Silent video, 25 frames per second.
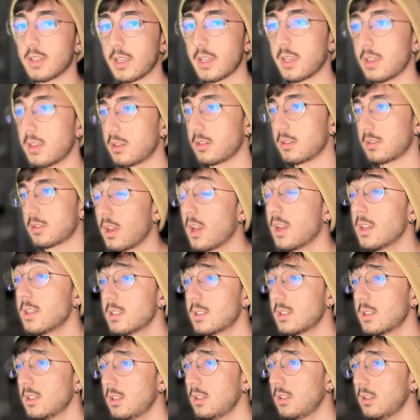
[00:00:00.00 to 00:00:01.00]
And I
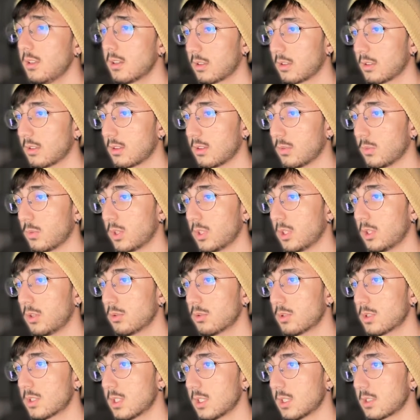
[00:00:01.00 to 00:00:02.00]
see the value
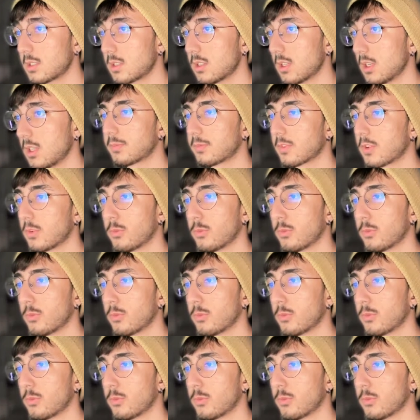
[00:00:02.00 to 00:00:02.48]
60.